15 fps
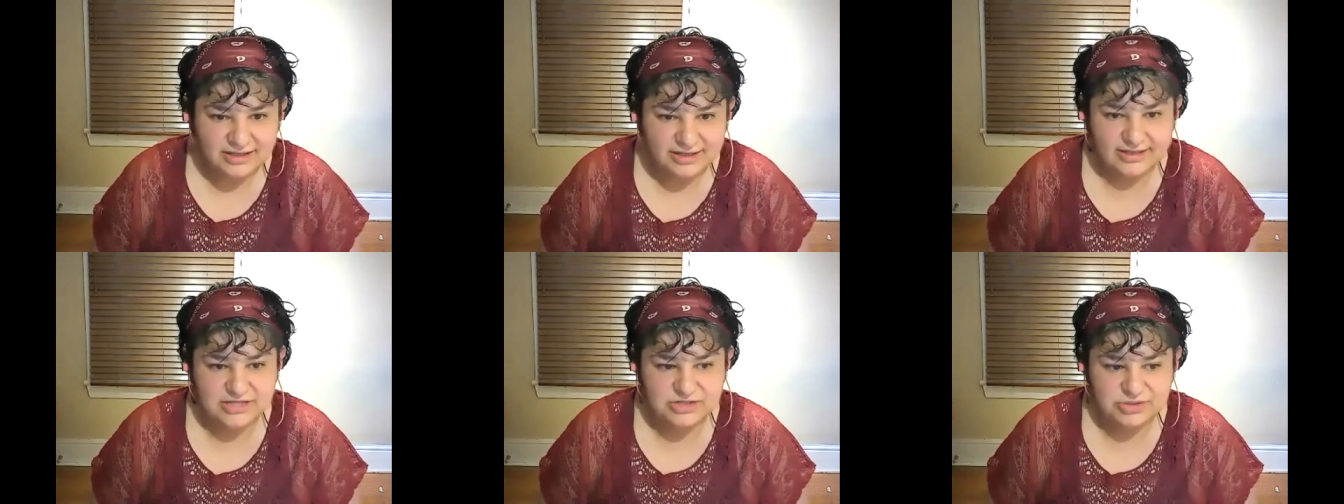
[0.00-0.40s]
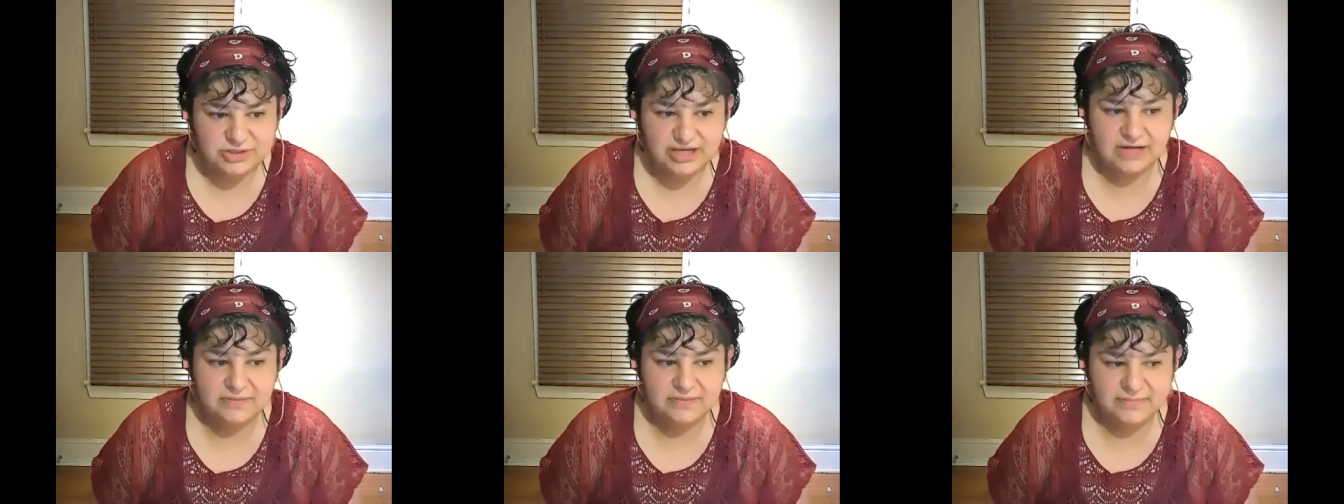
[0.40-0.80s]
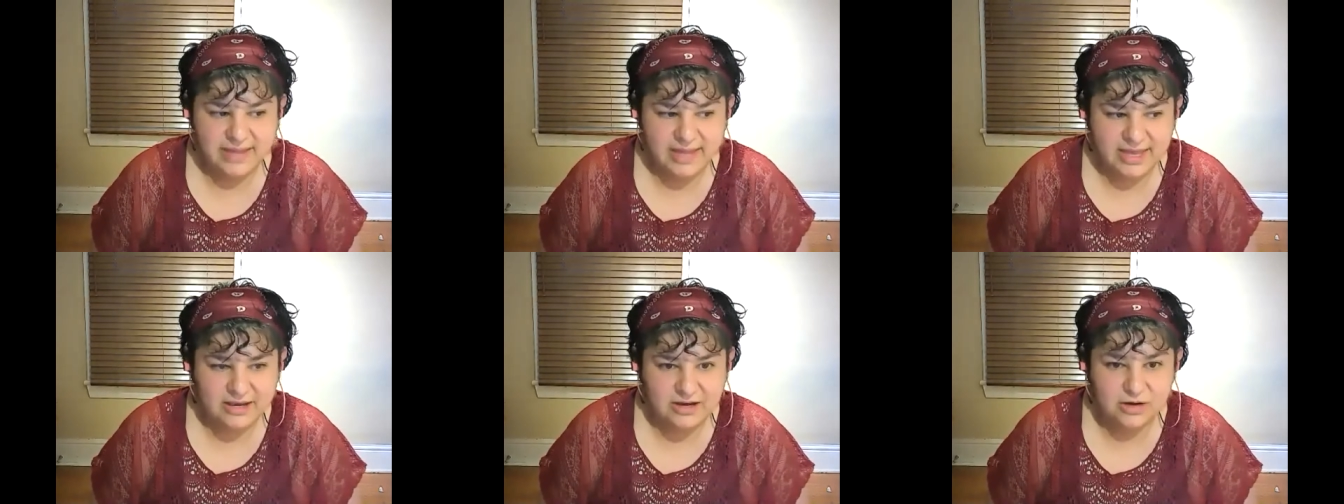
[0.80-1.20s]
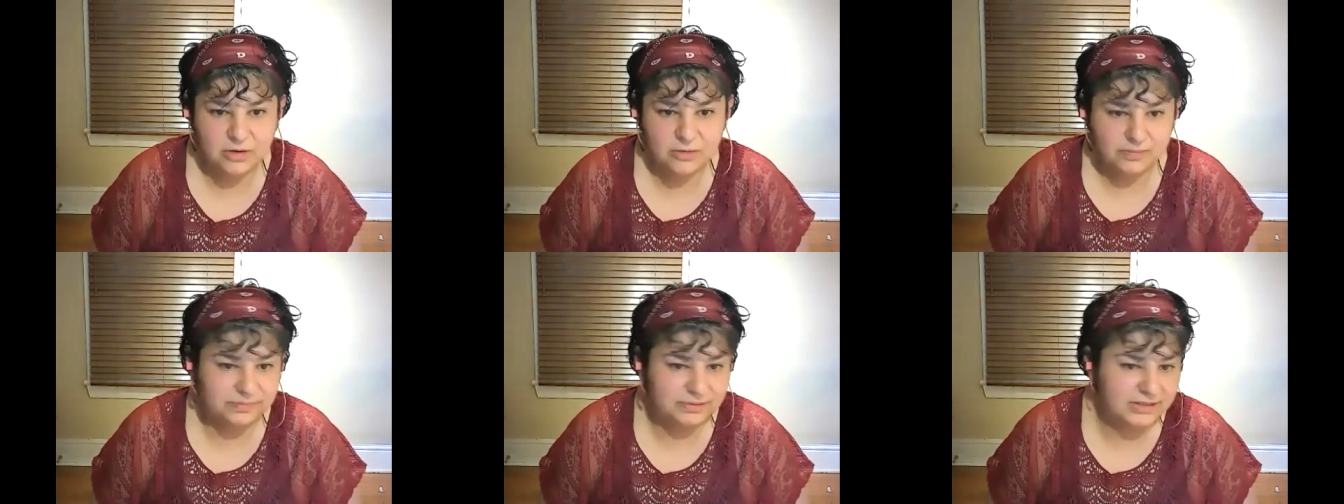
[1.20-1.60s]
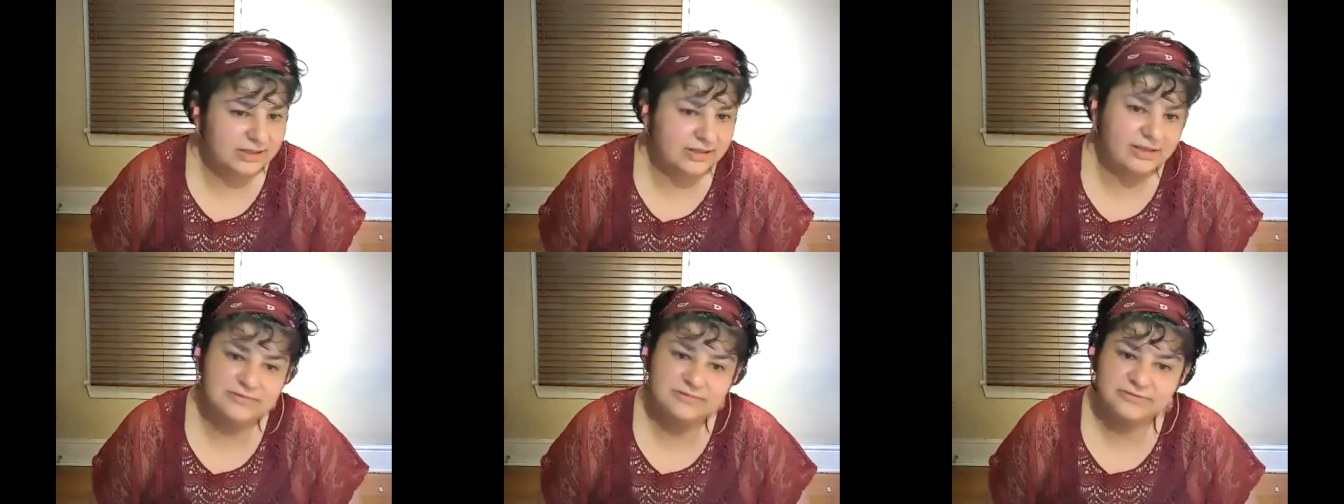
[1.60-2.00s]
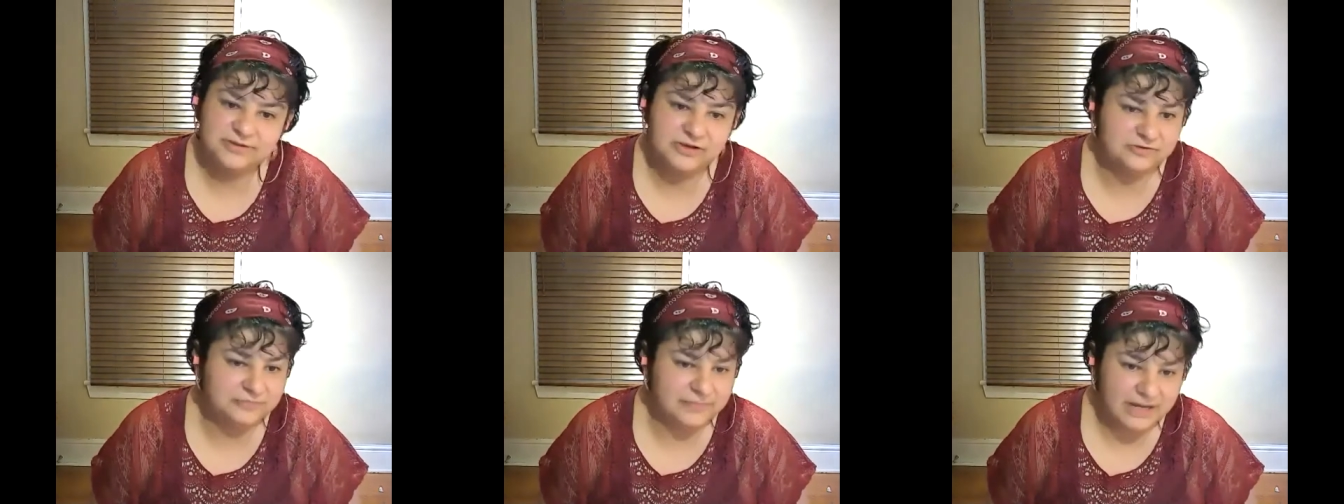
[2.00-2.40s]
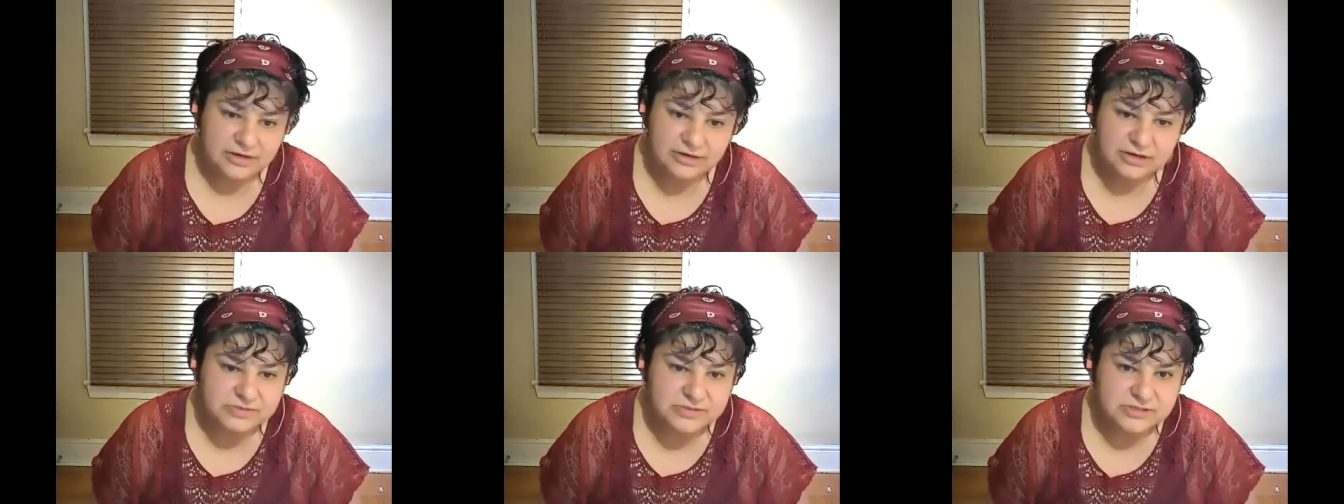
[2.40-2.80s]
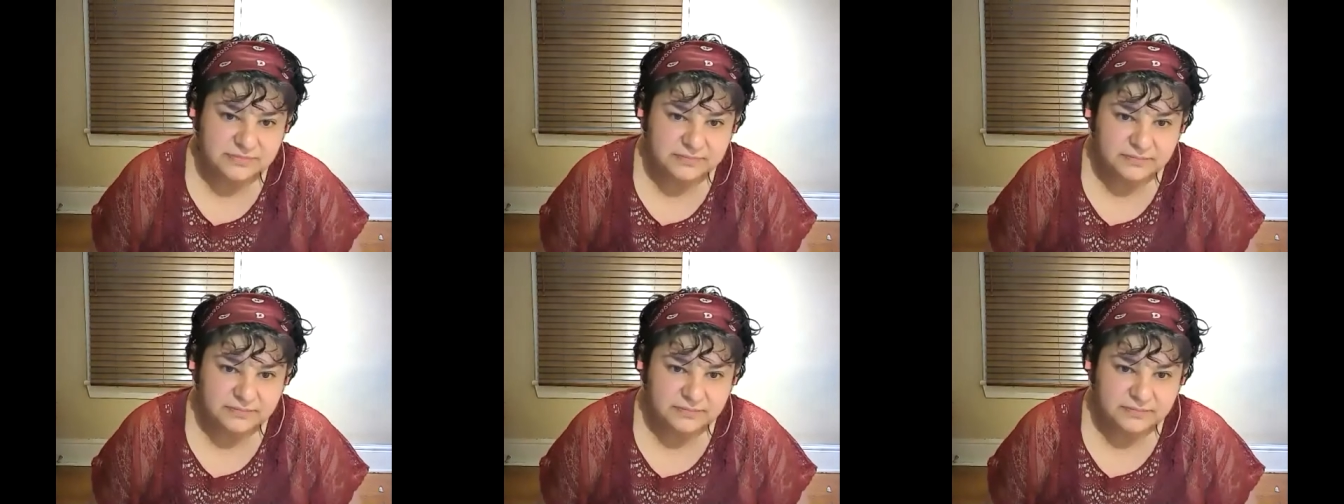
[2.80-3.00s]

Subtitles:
that you can make completely free of microbes,